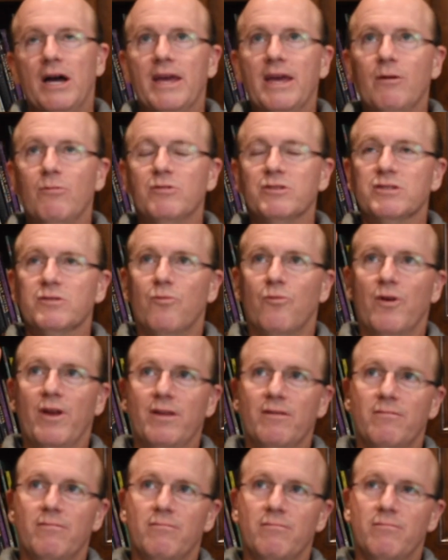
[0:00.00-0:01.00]
It was
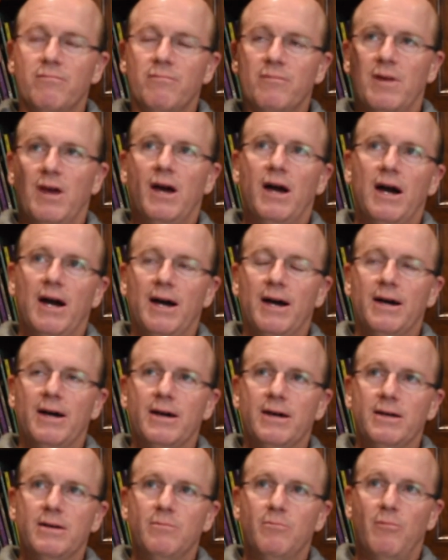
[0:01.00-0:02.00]
written
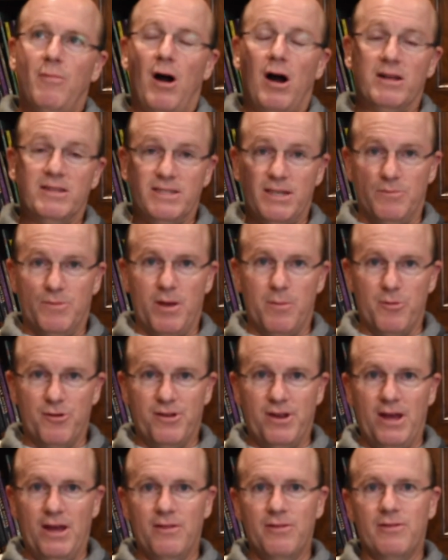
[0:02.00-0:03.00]
on September
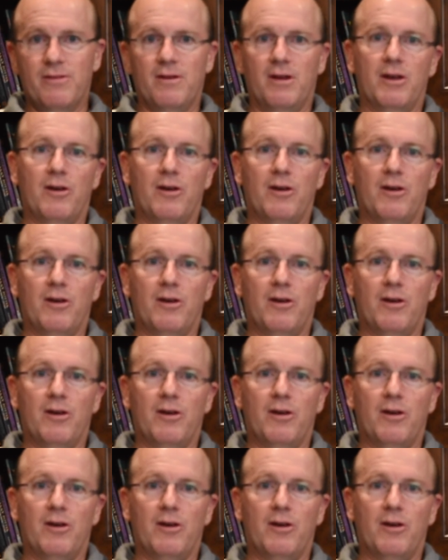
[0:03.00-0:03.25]
10th.